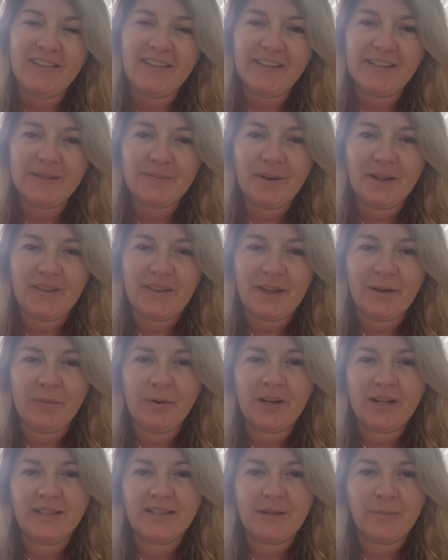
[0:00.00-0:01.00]
This month I
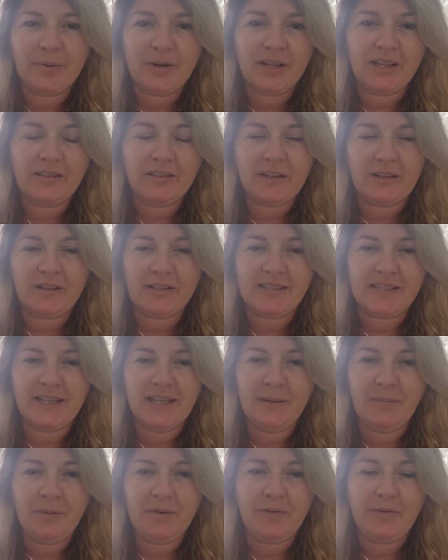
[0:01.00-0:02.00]
wanted to bring a little
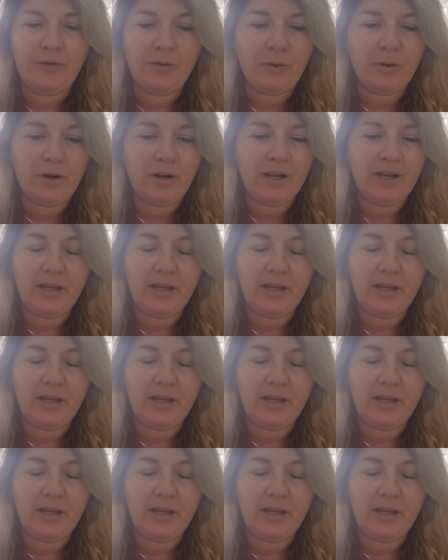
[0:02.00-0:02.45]
tip for